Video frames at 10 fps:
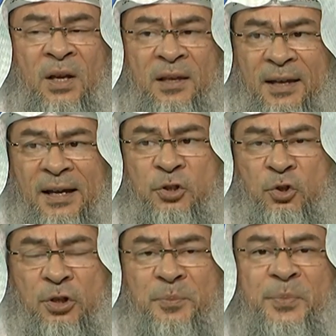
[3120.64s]
that you're
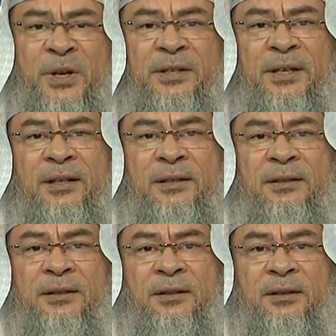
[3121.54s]
competing
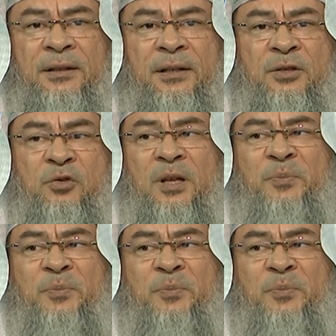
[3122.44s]
so that